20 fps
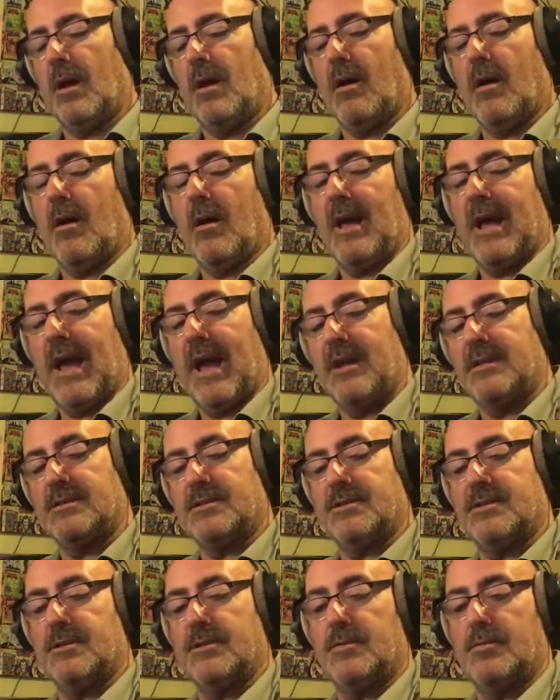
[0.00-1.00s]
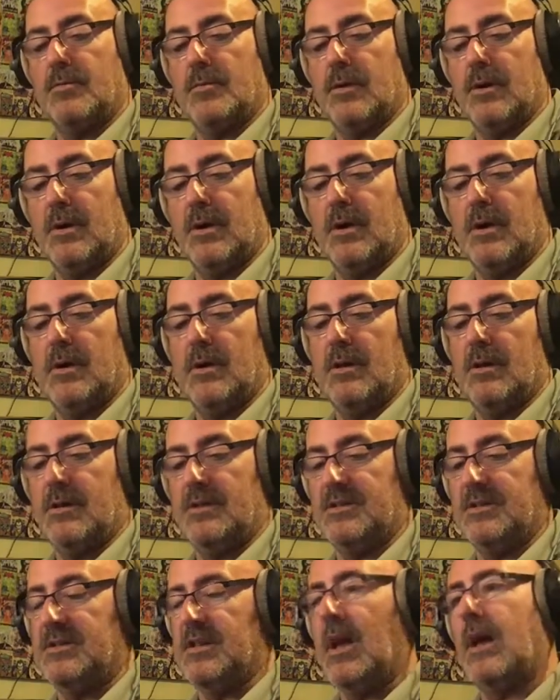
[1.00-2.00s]
I had to,
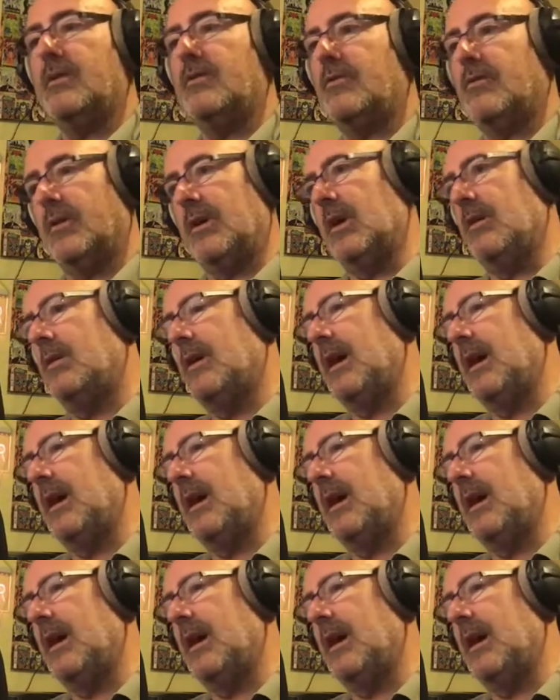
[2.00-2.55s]
this is ages ago,